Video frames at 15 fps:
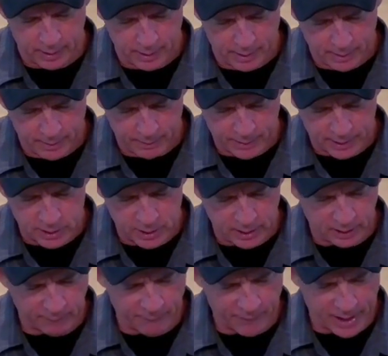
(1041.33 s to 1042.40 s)
that she
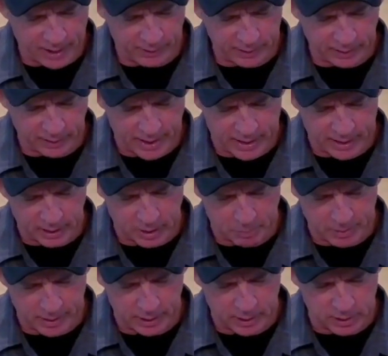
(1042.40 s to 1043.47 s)
defiled the land and
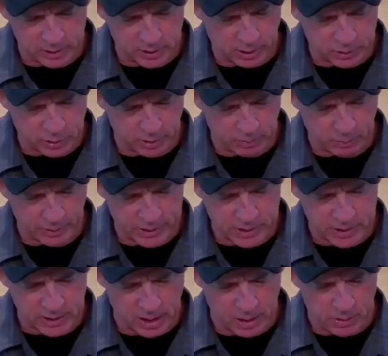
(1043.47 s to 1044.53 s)
committed adultery with
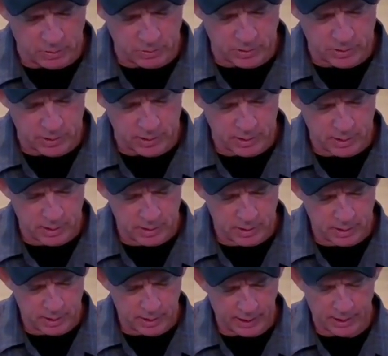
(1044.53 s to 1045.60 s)
stones
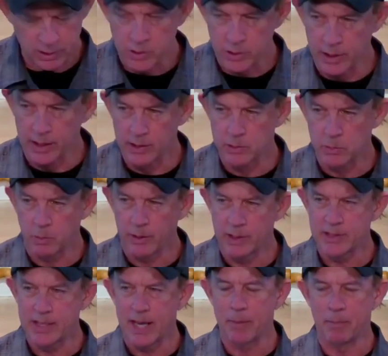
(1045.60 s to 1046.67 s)
and trees. What does
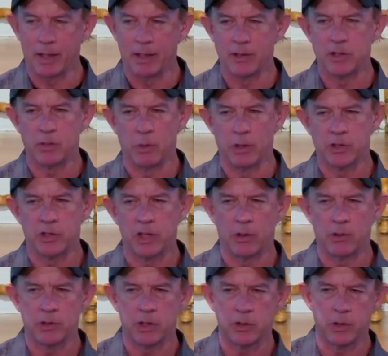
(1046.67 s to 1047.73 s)
that mean? With stones
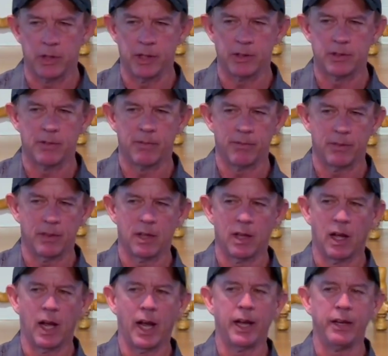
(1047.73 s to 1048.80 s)
and trees?
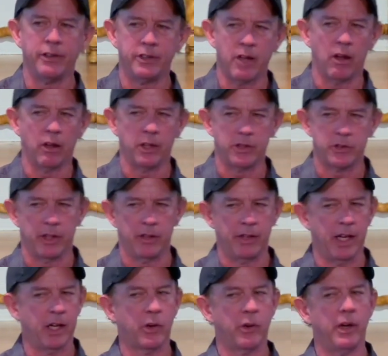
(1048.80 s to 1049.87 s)
Idolatry. They
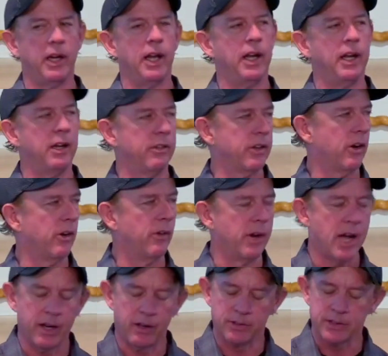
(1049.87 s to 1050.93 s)
created their own
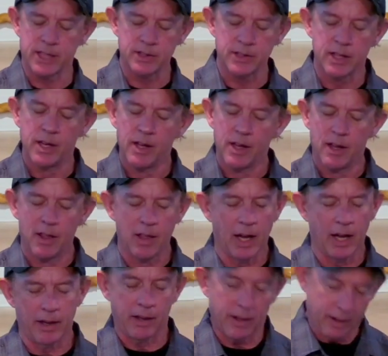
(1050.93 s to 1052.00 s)
idols. That's I,
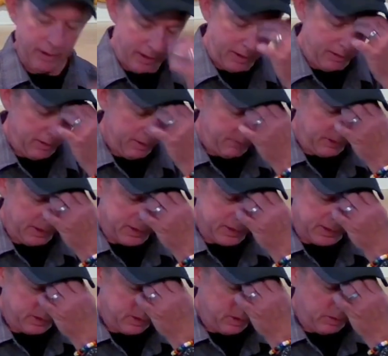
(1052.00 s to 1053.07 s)
I loved listening
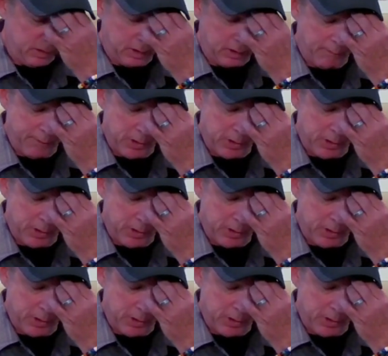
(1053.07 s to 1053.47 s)
to the devotion